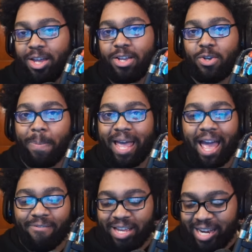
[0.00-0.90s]
So by
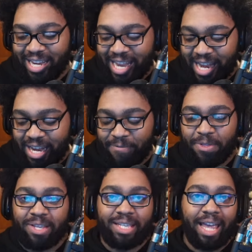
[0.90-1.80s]
having an identity for
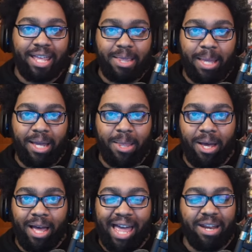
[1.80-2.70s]
the second
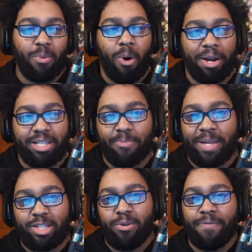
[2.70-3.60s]
Layla, I didn't want it to
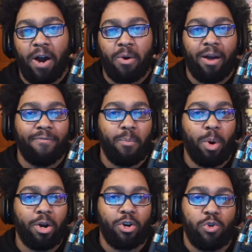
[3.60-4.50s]
be too far off from
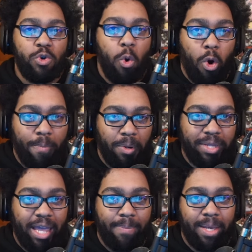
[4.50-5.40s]
what her normal
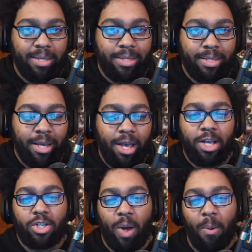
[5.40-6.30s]
name is.
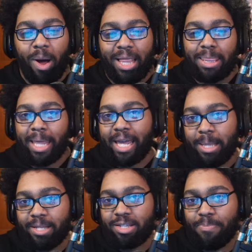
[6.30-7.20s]
So I want
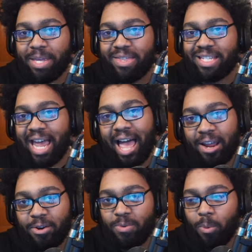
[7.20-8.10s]
Layla to be the
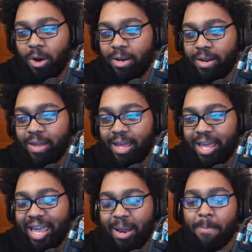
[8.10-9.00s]
tired one,
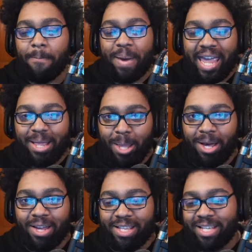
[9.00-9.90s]
and
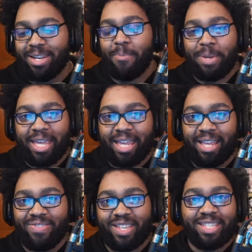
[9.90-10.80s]
Bayla is going to
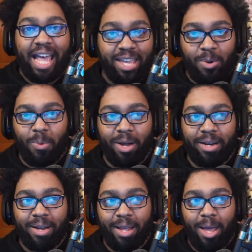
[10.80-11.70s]
be the second
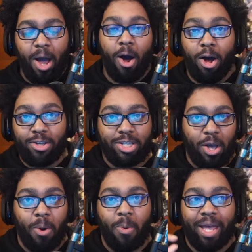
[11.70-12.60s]
one.
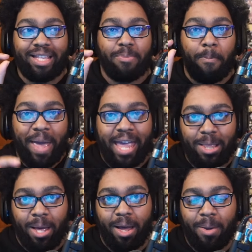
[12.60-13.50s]
Also, it's
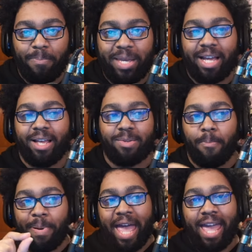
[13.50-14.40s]
Bayla because
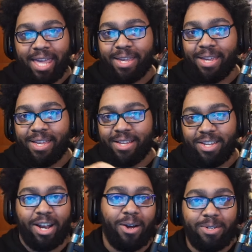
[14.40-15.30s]
Bay,
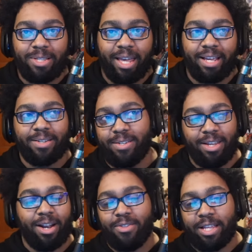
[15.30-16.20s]
you know, like,
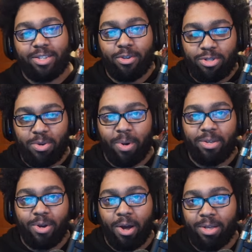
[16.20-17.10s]
you know, that's usually what
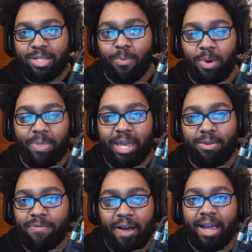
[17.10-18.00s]
you call someone that
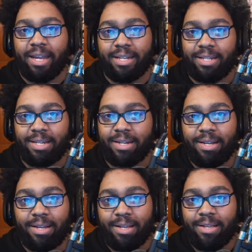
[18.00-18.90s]
you find
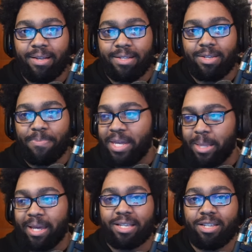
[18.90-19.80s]
to be
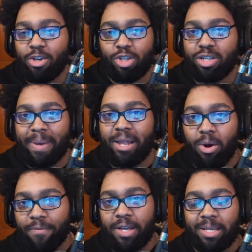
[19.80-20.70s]
like, you're smitten
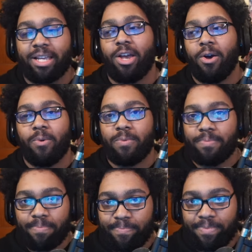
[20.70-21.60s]
over, you're like, yo,
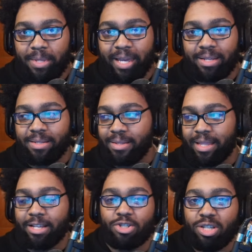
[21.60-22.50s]
like
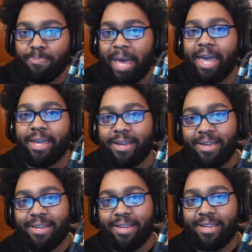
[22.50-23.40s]
that, she's Bay.
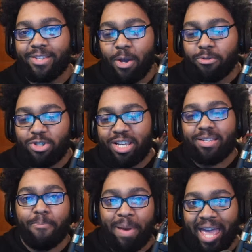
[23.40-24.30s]
So
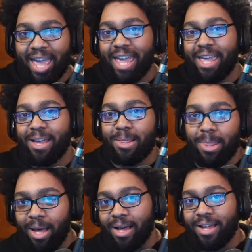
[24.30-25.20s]
she's
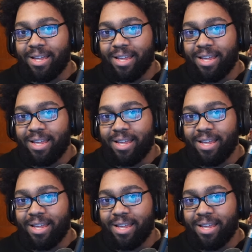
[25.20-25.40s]
Bayla,